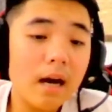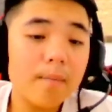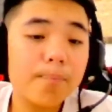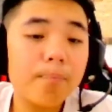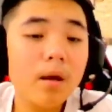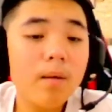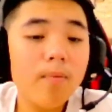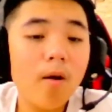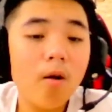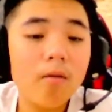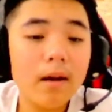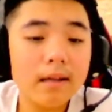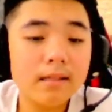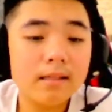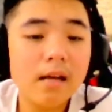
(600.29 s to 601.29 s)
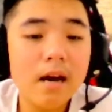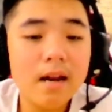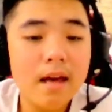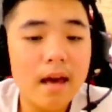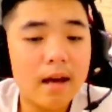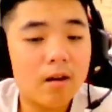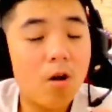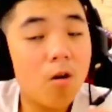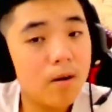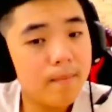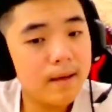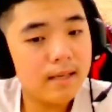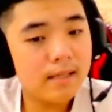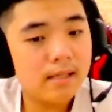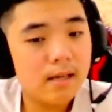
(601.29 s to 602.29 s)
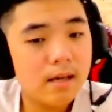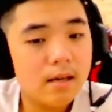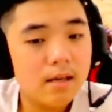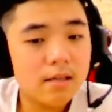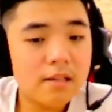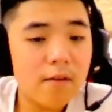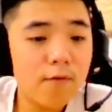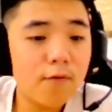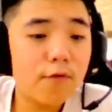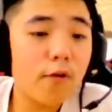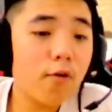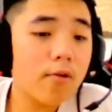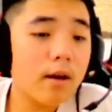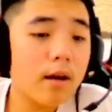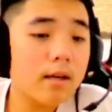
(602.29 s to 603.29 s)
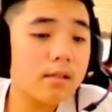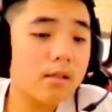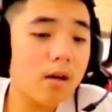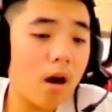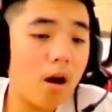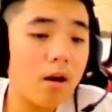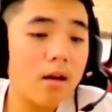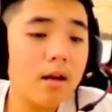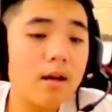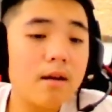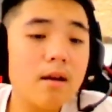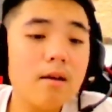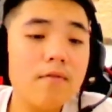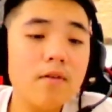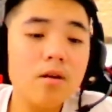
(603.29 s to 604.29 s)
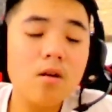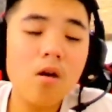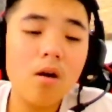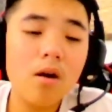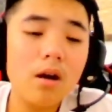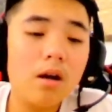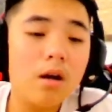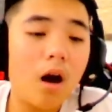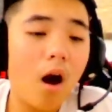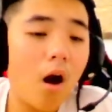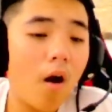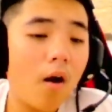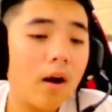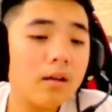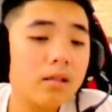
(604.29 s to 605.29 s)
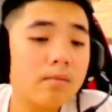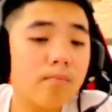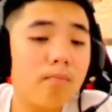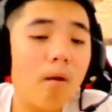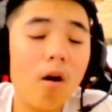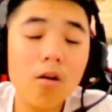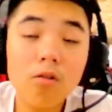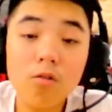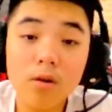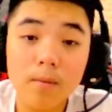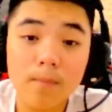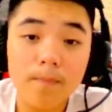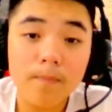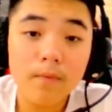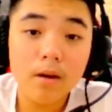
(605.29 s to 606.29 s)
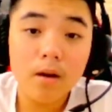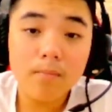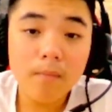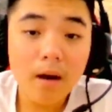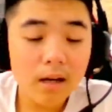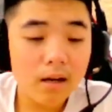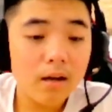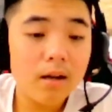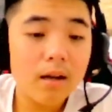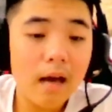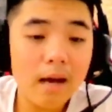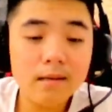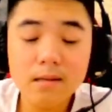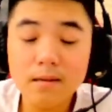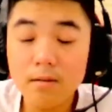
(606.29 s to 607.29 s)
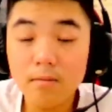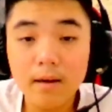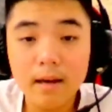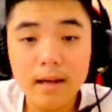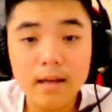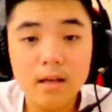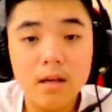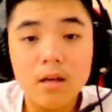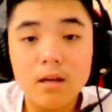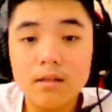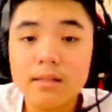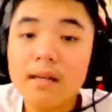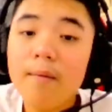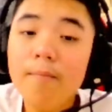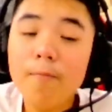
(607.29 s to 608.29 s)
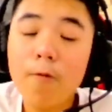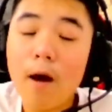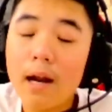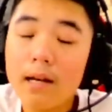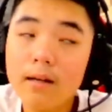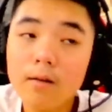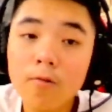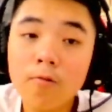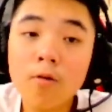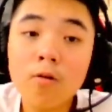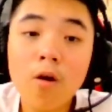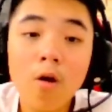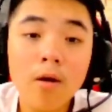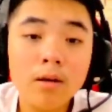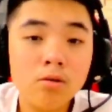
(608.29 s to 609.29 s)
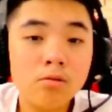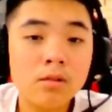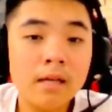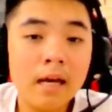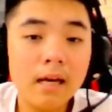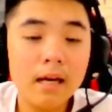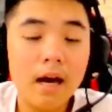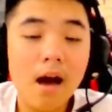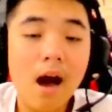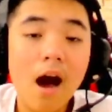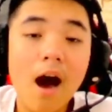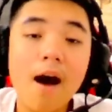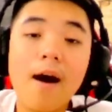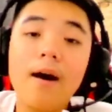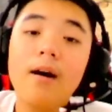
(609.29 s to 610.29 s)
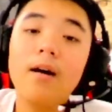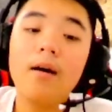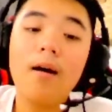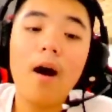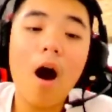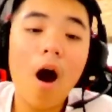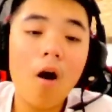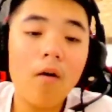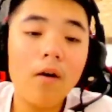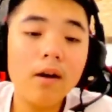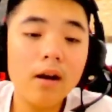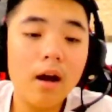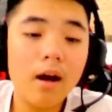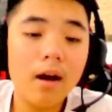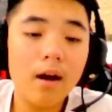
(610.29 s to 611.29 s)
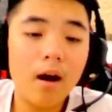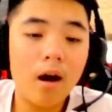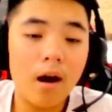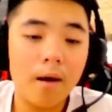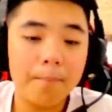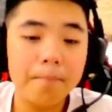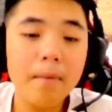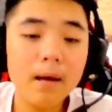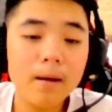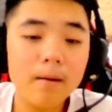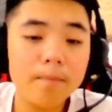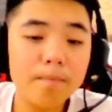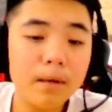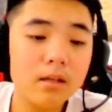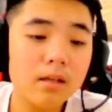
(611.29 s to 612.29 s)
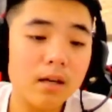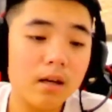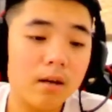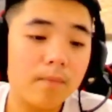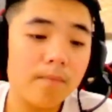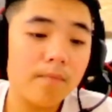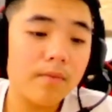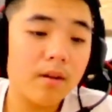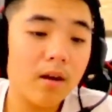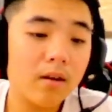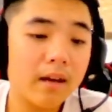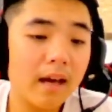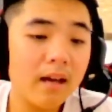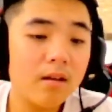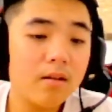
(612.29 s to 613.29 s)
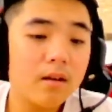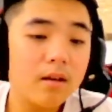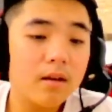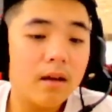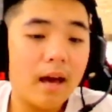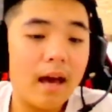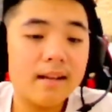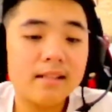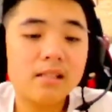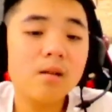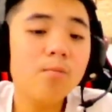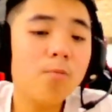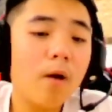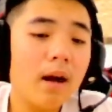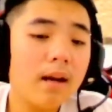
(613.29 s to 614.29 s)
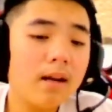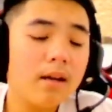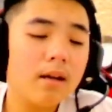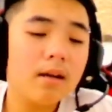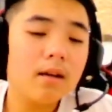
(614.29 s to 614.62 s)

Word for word: are the people that study economies, some focus on individual or small group. But absolutely, someone will go into take uh, on a big picture, okay? And someone